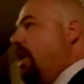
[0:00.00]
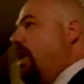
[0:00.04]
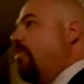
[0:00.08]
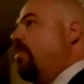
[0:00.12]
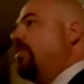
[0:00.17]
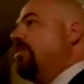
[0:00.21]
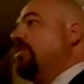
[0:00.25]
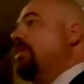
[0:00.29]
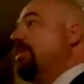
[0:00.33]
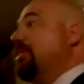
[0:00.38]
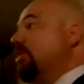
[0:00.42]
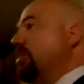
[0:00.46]
I
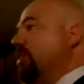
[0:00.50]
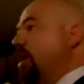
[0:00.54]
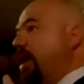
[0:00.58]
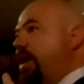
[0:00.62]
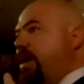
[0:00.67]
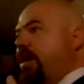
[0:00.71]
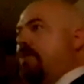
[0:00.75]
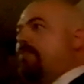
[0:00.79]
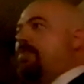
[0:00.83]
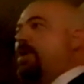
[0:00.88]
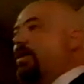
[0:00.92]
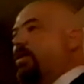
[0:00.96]
wasn't
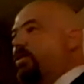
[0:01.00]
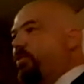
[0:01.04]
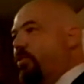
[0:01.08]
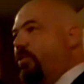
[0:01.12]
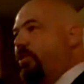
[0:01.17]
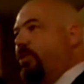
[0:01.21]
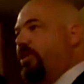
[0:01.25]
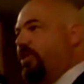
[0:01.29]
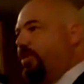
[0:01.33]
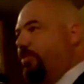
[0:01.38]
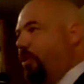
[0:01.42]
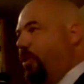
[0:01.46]
excited about
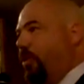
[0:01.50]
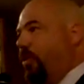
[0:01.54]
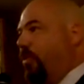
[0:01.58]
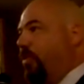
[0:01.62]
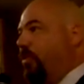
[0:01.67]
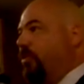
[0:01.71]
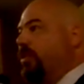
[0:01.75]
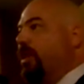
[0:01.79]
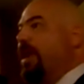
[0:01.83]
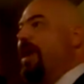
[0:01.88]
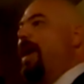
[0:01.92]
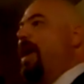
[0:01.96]
going to the
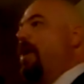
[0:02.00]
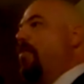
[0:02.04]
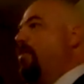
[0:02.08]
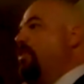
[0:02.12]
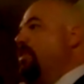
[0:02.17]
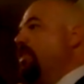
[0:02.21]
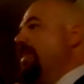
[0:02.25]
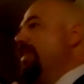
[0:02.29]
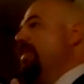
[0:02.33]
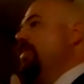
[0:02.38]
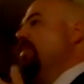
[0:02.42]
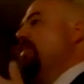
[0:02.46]
polls. I
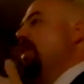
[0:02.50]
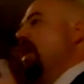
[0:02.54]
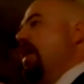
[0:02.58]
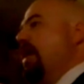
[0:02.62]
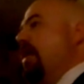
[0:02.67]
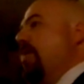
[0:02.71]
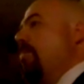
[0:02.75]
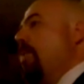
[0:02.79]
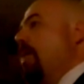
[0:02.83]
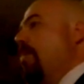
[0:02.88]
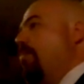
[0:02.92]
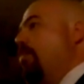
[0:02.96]
wasn't
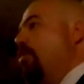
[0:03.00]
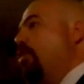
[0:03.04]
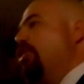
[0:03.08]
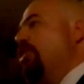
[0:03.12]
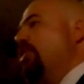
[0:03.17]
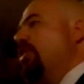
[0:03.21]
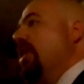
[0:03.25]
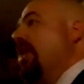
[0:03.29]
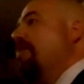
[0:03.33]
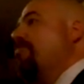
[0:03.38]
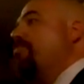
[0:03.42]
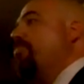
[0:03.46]
excited about
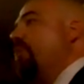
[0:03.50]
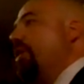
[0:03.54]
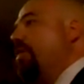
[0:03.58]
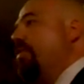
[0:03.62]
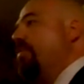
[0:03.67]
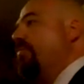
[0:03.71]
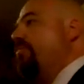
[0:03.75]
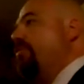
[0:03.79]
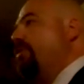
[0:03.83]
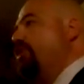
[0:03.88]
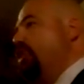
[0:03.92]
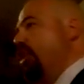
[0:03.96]
pushing that
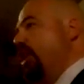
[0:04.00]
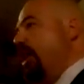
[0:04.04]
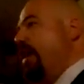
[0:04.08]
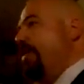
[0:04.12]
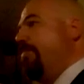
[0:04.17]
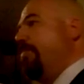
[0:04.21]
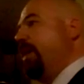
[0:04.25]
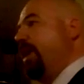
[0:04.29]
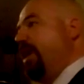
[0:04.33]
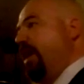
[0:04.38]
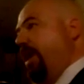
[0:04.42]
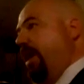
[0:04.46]
button for
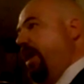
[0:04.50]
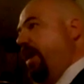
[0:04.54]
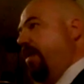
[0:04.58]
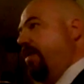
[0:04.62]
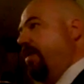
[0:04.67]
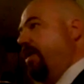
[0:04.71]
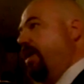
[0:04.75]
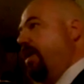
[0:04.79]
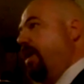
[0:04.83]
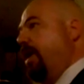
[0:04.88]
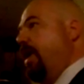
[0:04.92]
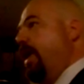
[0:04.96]
John McCain.
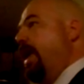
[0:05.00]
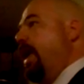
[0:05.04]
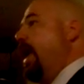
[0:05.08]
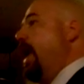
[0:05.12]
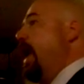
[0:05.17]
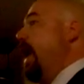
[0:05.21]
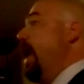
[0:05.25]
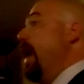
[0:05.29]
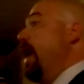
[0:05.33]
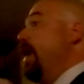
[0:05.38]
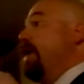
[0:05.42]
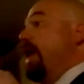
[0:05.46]

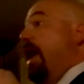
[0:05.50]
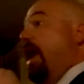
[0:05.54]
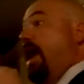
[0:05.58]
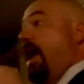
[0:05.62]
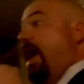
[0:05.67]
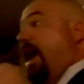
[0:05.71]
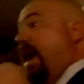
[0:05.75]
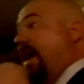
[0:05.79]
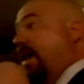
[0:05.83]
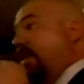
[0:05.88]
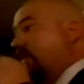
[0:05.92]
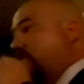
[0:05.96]
And
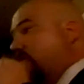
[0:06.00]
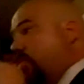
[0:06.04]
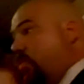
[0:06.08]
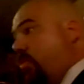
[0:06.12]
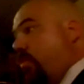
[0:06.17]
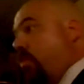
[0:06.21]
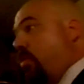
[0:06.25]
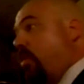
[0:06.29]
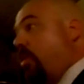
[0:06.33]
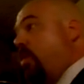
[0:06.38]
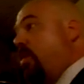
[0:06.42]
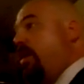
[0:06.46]
I
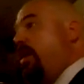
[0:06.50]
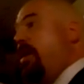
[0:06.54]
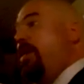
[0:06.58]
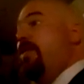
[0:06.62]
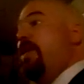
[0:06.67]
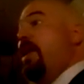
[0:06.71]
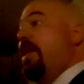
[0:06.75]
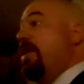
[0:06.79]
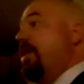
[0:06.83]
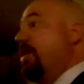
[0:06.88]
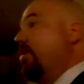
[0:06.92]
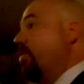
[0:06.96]
swore
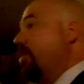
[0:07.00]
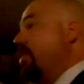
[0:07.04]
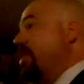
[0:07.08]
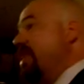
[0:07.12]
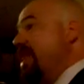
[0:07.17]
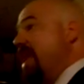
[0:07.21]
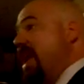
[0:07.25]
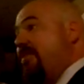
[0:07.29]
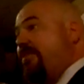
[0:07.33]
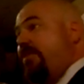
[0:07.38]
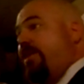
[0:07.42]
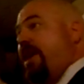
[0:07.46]
that it would
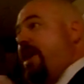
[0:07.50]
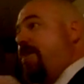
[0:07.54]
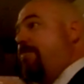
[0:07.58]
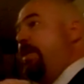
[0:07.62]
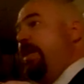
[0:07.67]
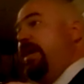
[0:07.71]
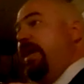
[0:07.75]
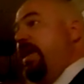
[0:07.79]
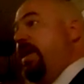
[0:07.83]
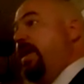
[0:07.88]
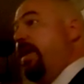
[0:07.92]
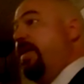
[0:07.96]
never happen
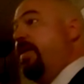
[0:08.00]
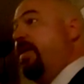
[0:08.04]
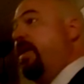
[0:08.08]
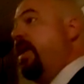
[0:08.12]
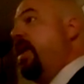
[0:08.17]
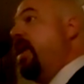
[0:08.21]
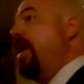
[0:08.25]
again.